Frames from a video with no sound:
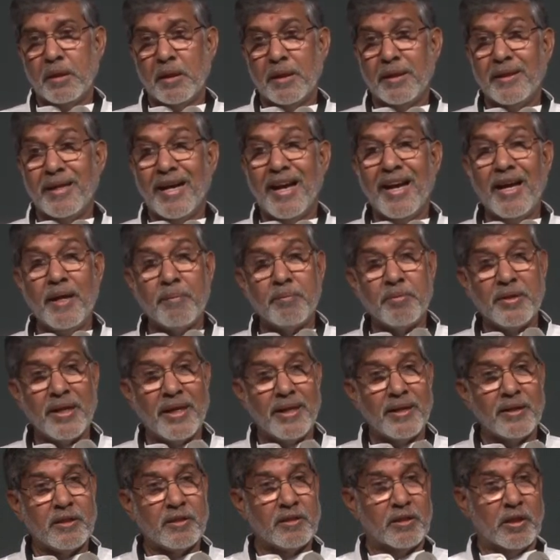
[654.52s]
And I have
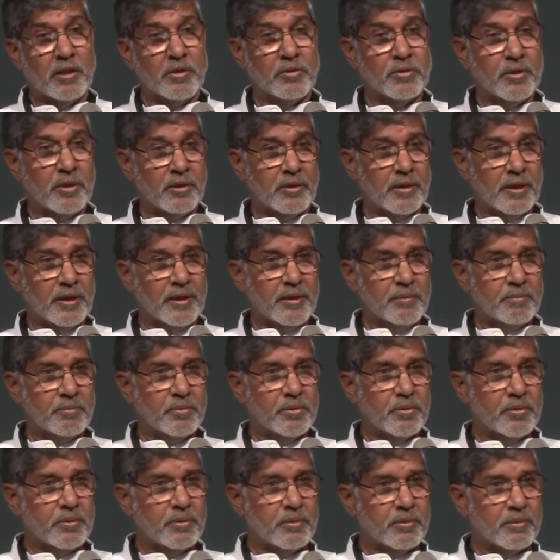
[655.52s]
died 1,000
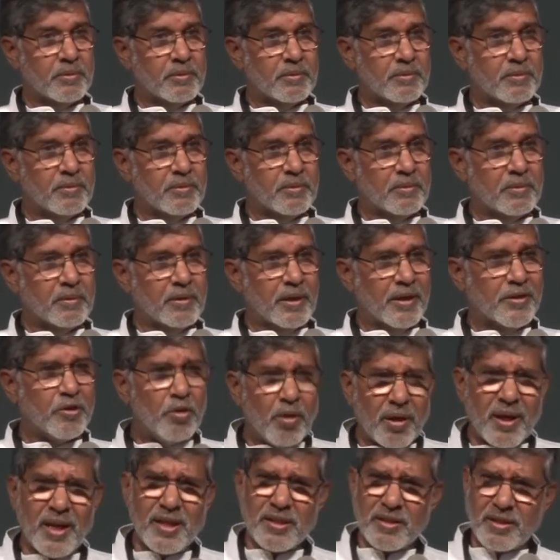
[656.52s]
times. And
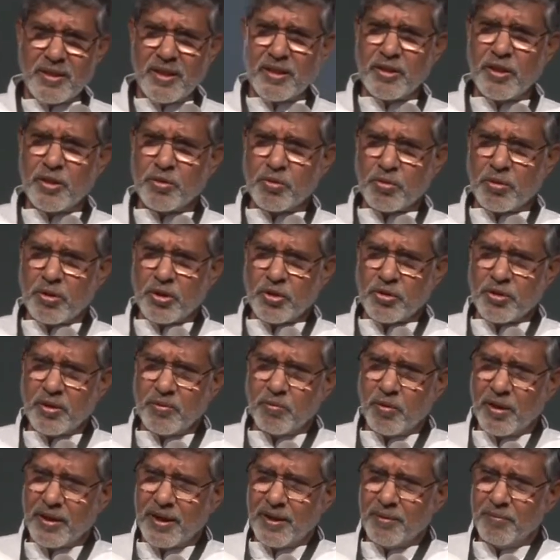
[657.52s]
you are asking this
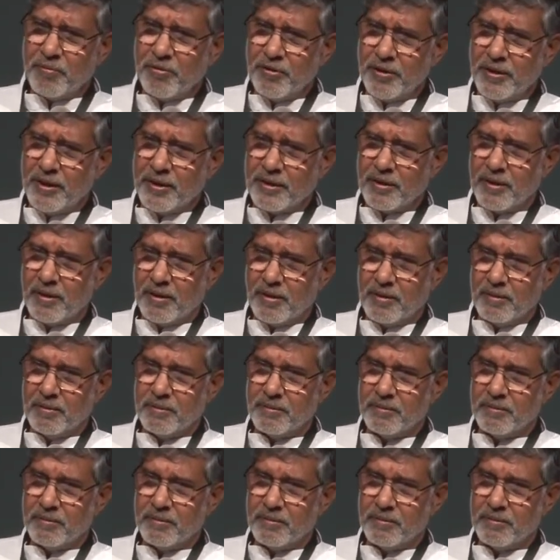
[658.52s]
question, what I am feeling now.